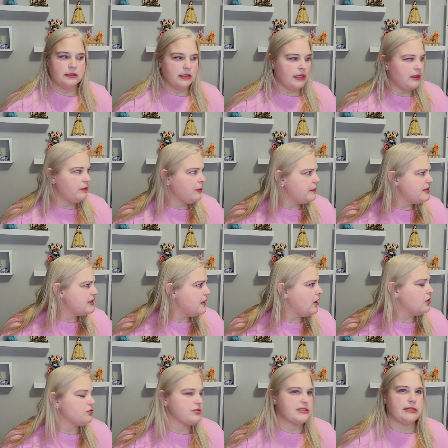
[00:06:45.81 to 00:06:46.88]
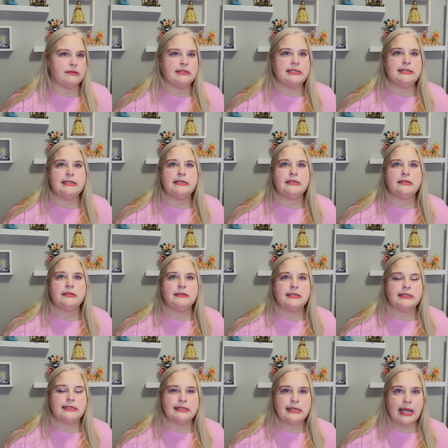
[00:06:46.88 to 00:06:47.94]
And what was the ultrasound? They
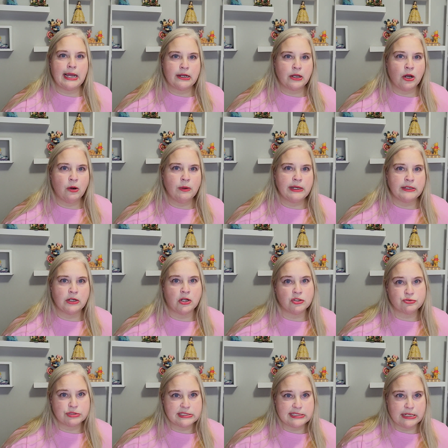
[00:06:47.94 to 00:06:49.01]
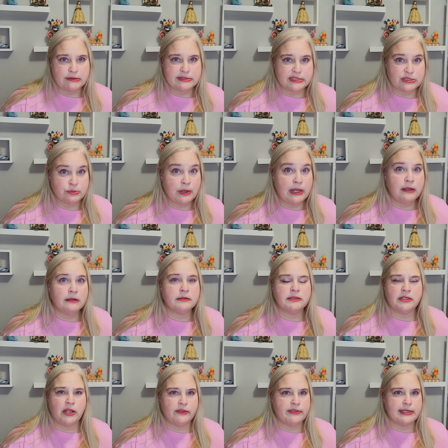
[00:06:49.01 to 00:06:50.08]
did echo and ultrasounds as well.
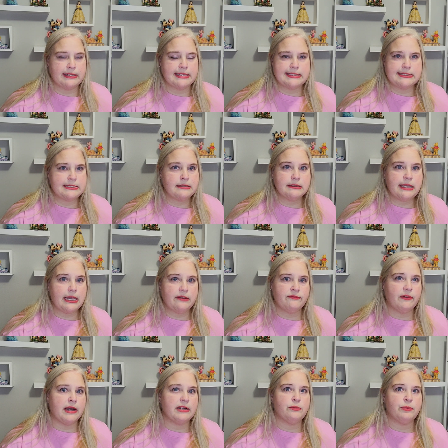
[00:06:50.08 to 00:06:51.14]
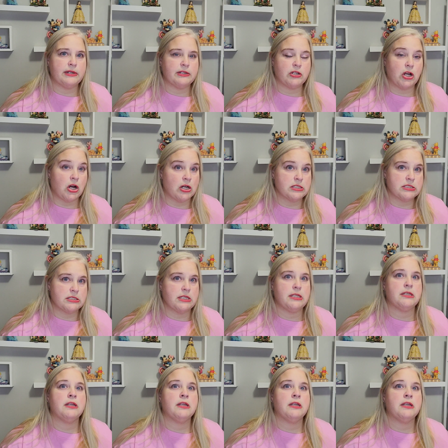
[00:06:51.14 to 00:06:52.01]
Nothing. They still can't find what caused it.